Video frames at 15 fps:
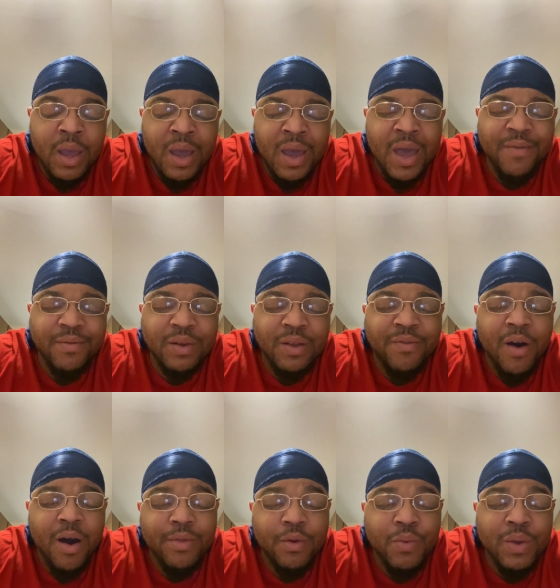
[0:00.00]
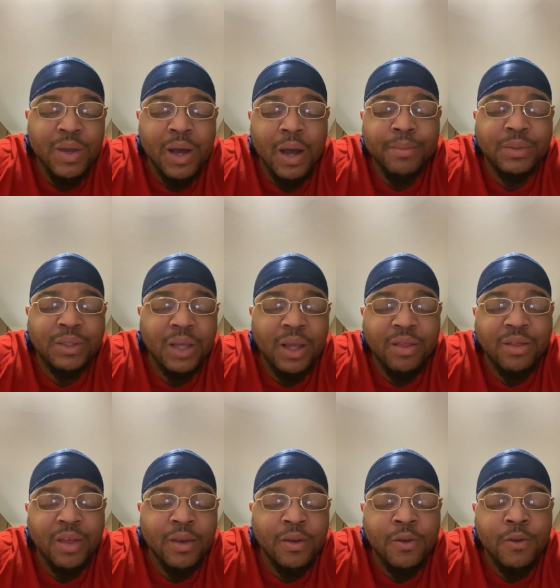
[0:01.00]
Heavenly Father, we come saying
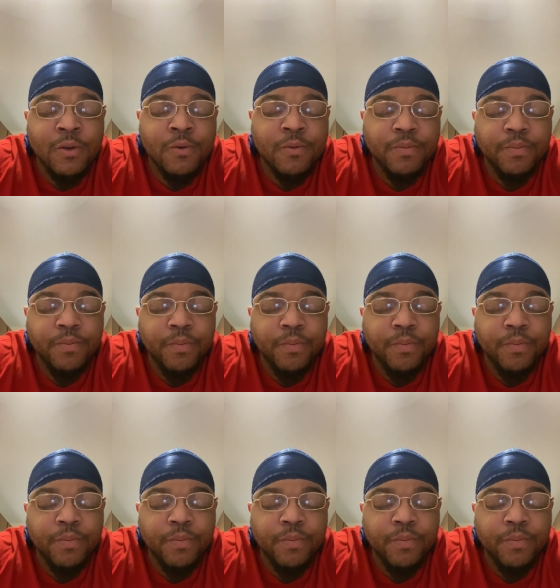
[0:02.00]
thank you.